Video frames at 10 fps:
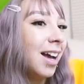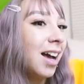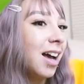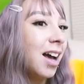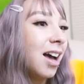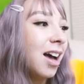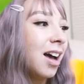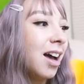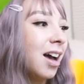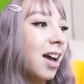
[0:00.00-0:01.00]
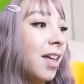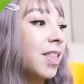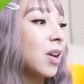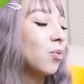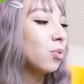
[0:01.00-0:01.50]
Uh,
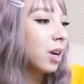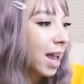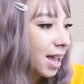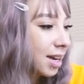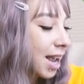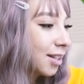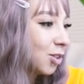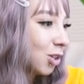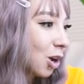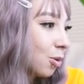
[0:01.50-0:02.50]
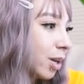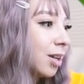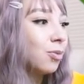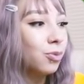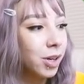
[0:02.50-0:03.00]
and then Ren and
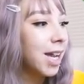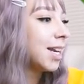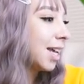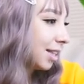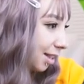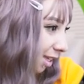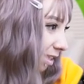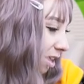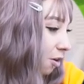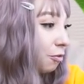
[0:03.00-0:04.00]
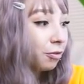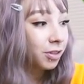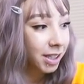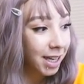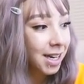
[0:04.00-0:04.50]
Zoe, Ren and Lilo,
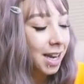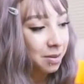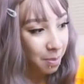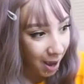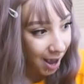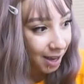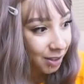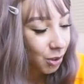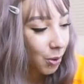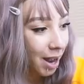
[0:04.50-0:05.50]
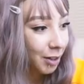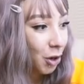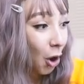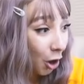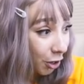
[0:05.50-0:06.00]
Flynn and Max, who
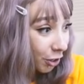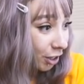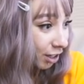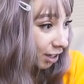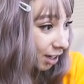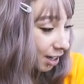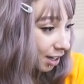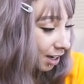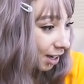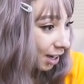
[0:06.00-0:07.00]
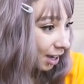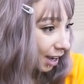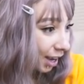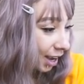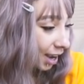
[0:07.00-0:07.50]
had Carter.
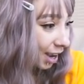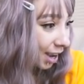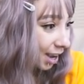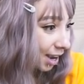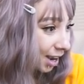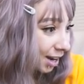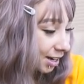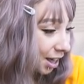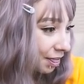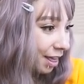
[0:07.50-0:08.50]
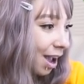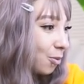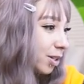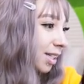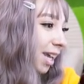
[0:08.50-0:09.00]
And
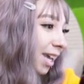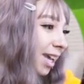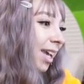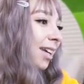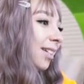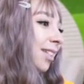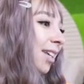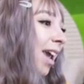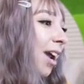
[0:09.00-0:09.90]
that was it.